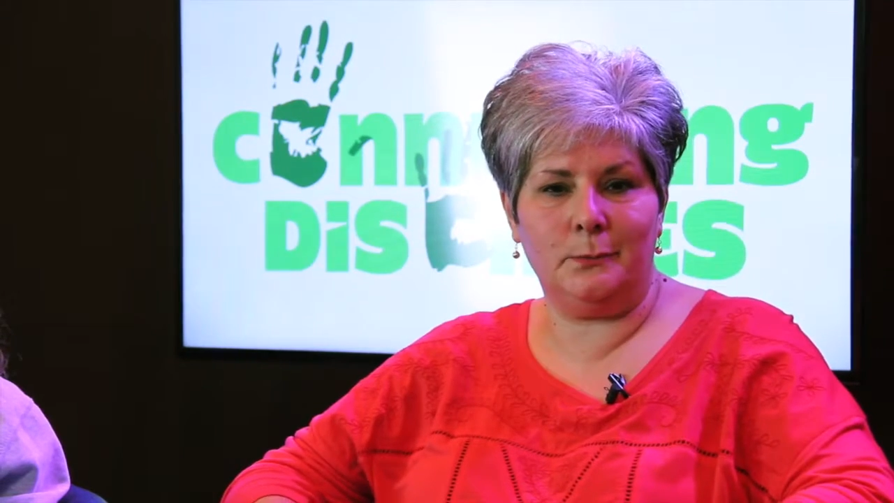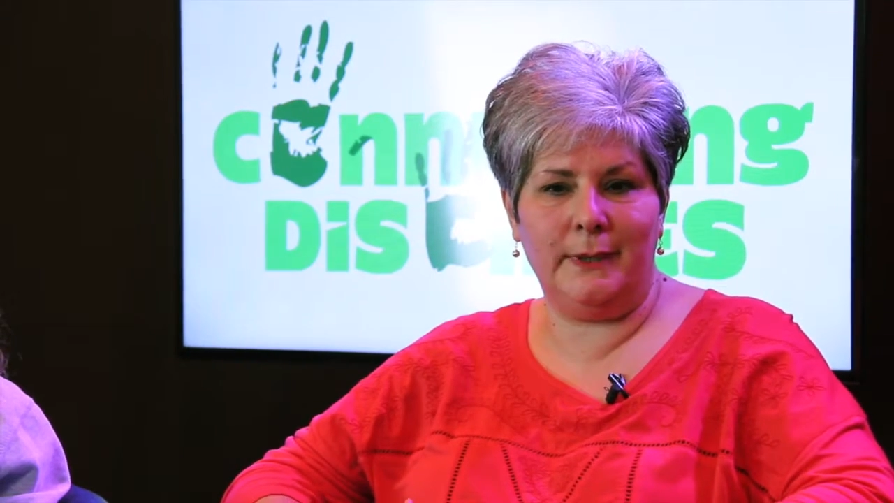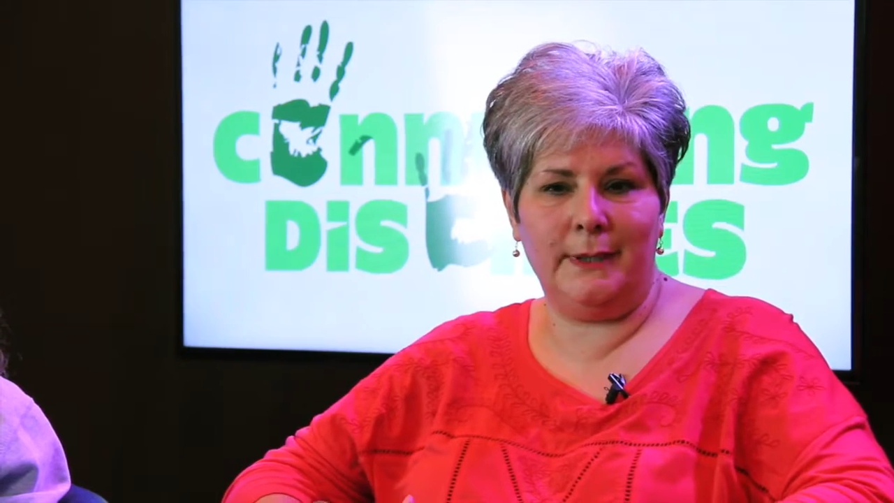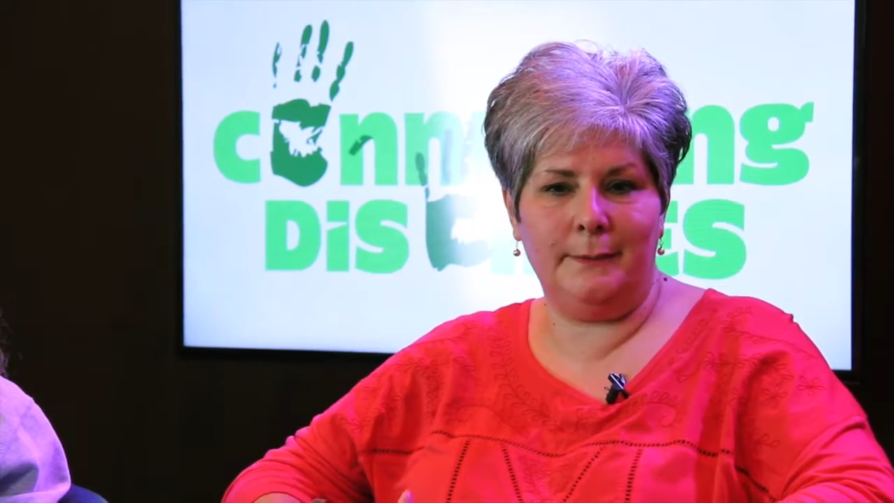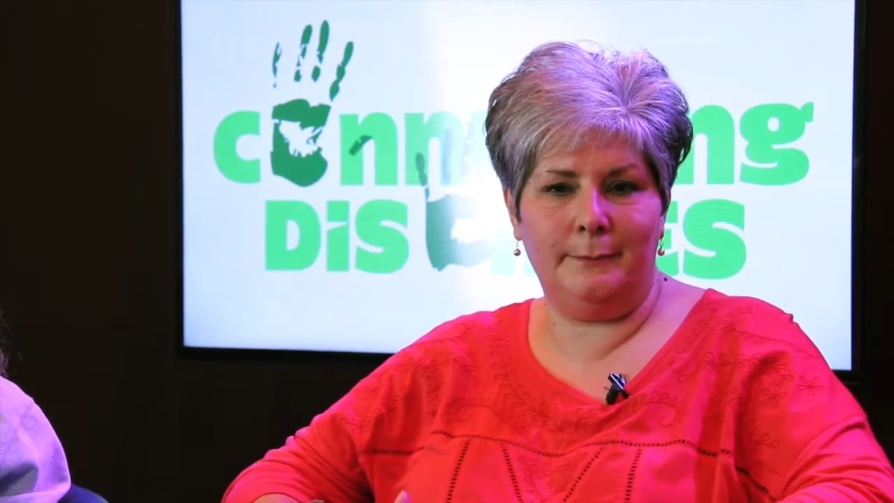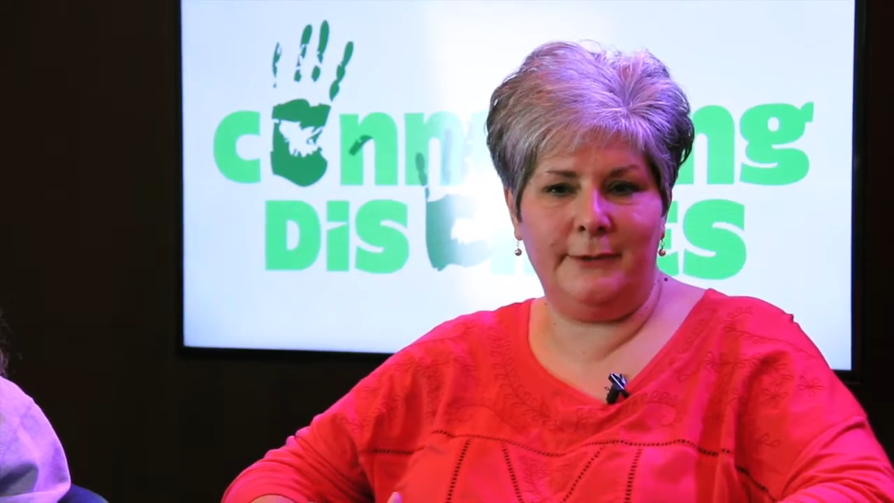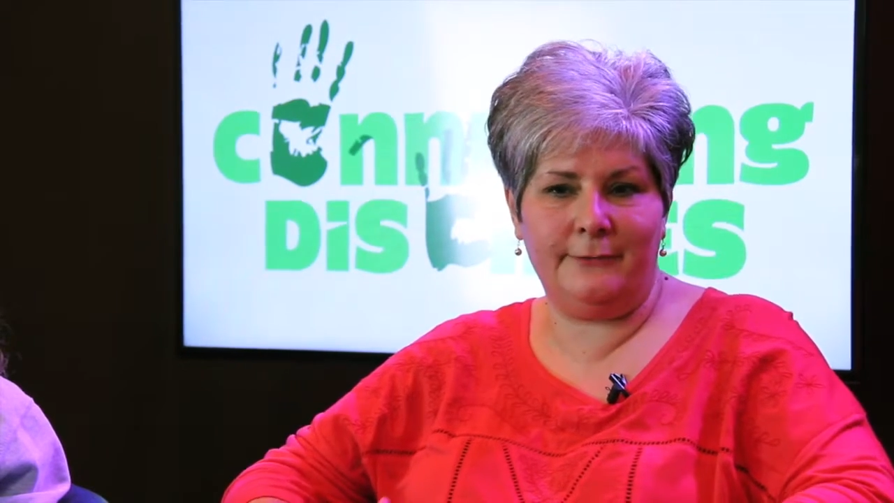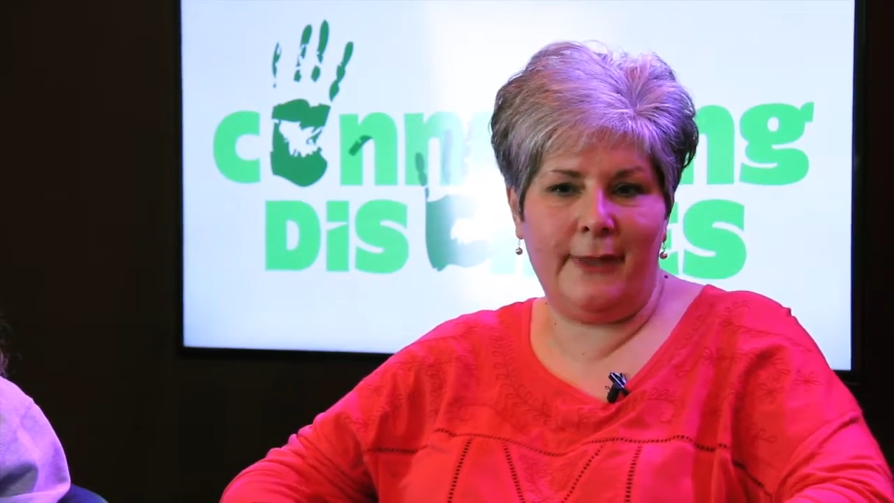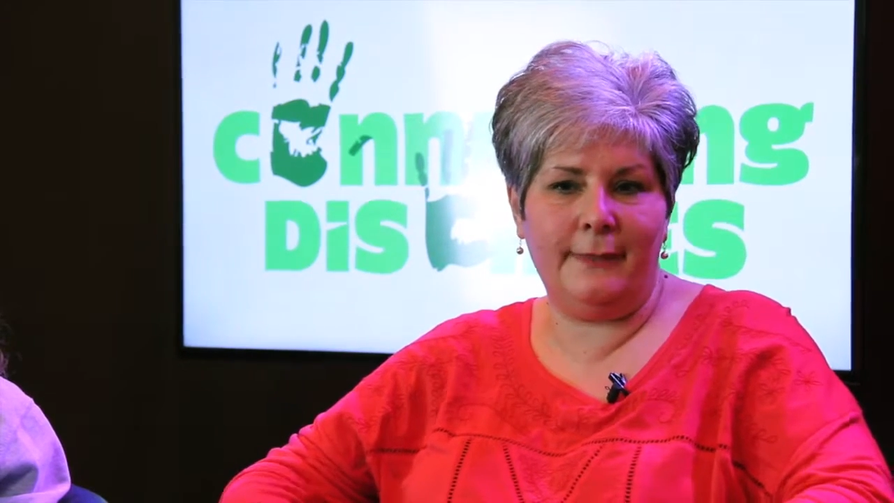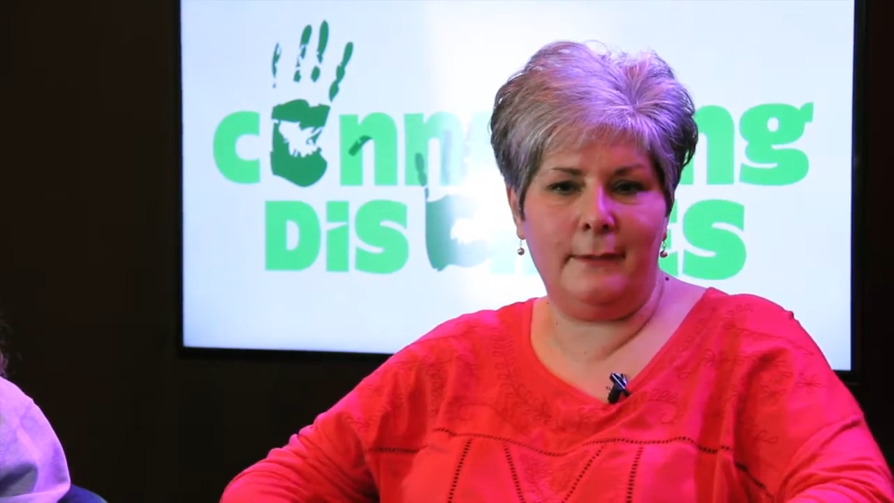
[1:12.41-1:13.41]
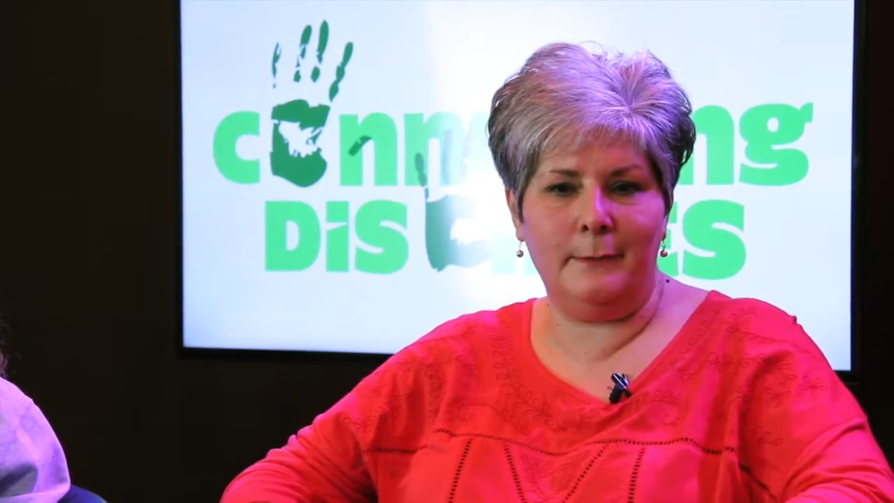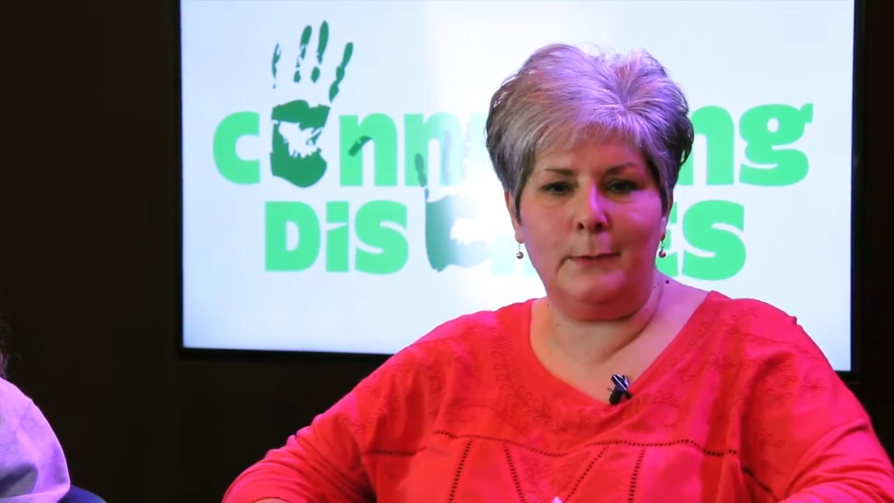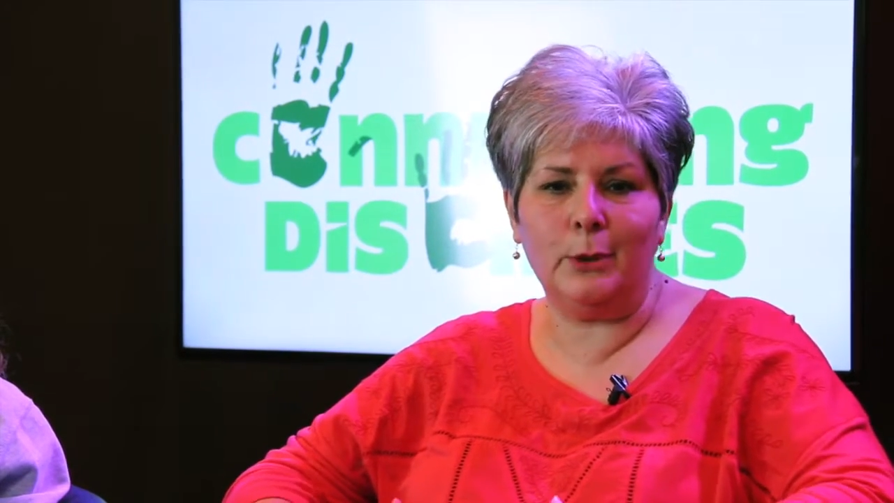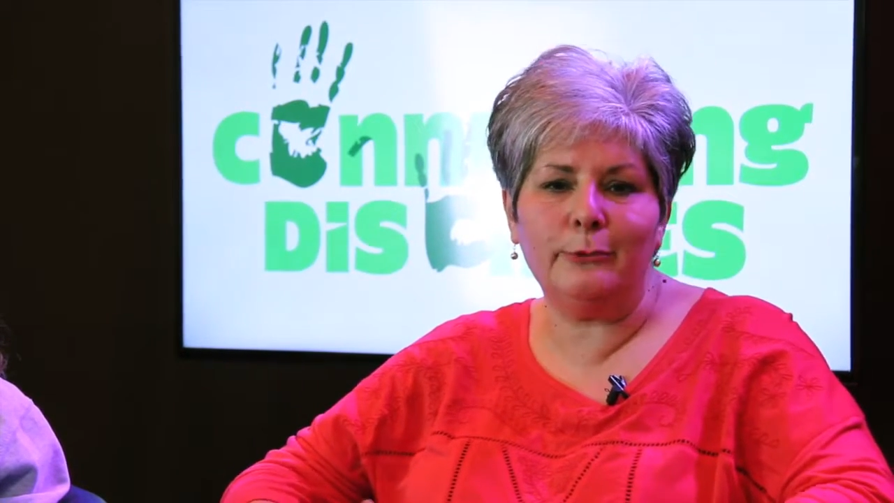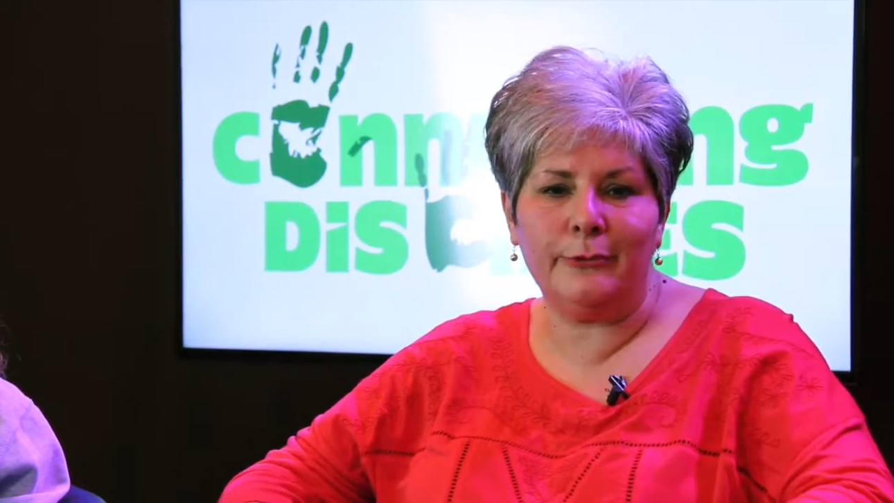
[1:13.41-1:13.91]
we befriend
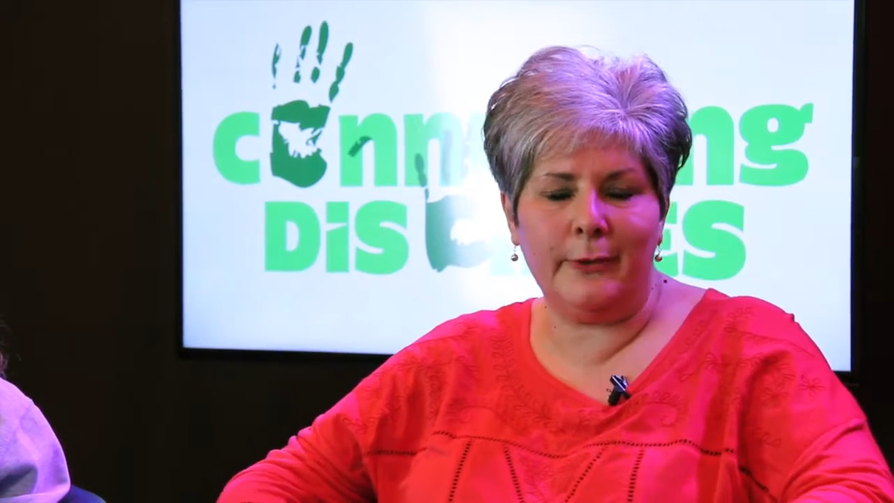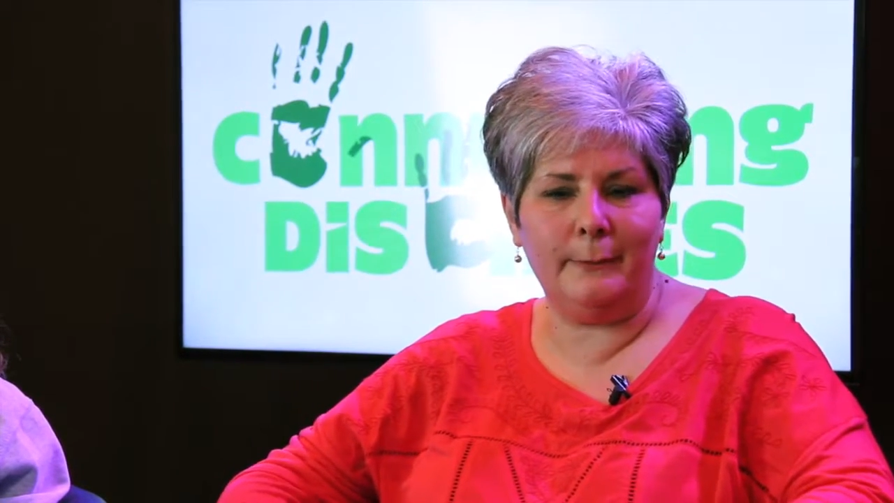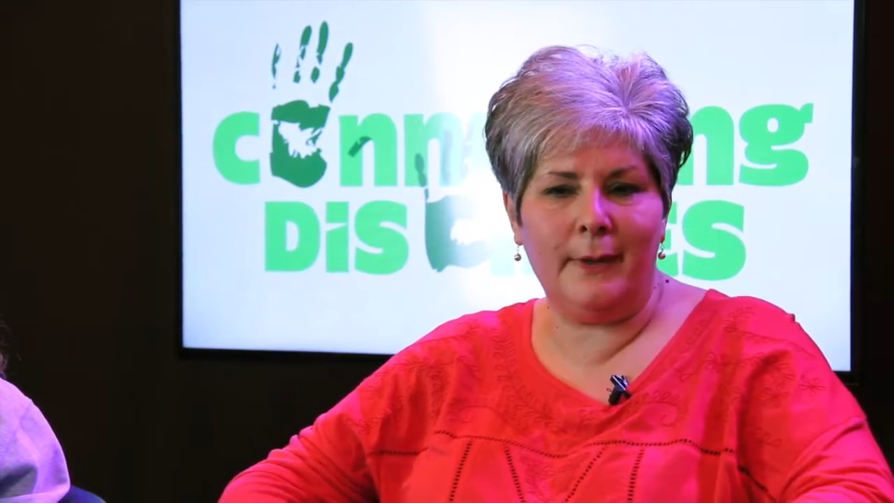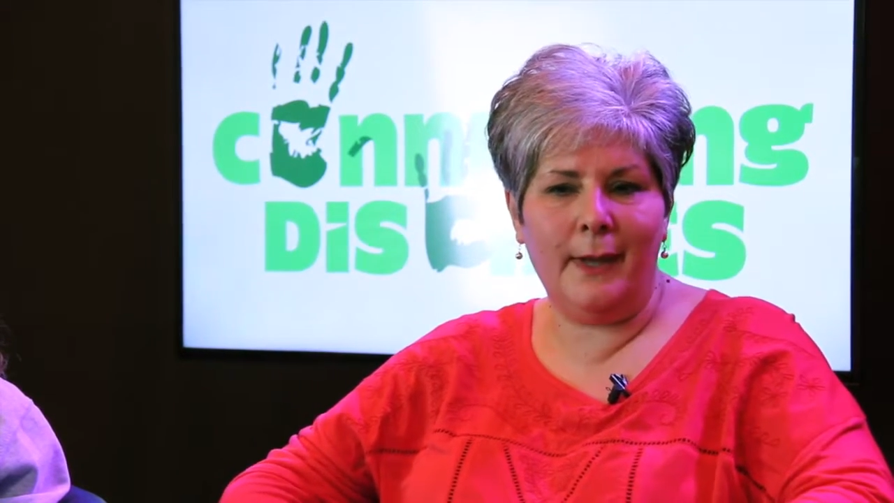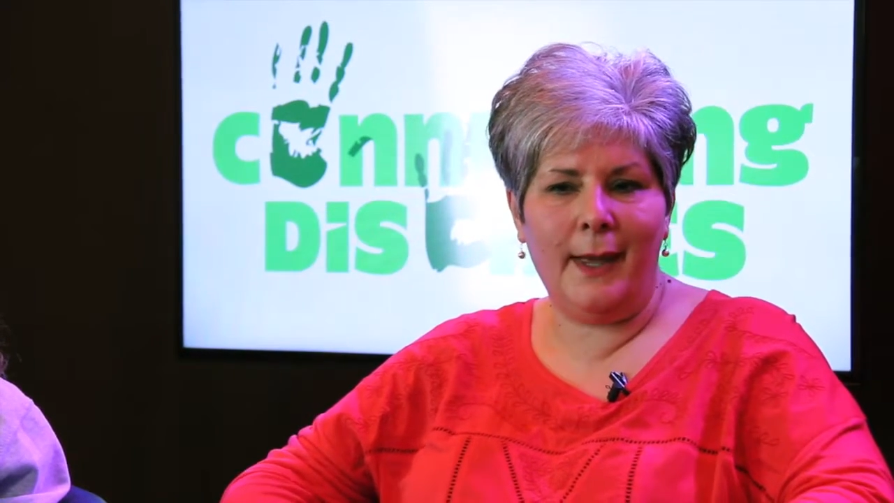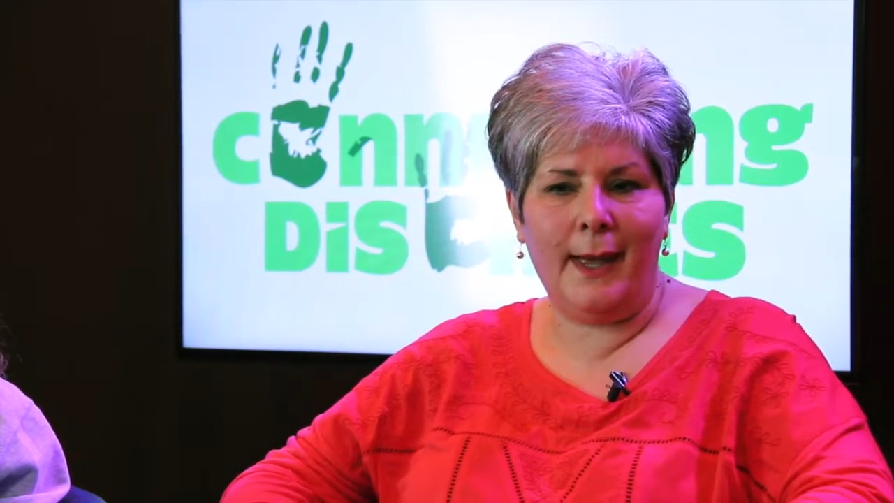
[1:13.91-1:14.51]
them, love them,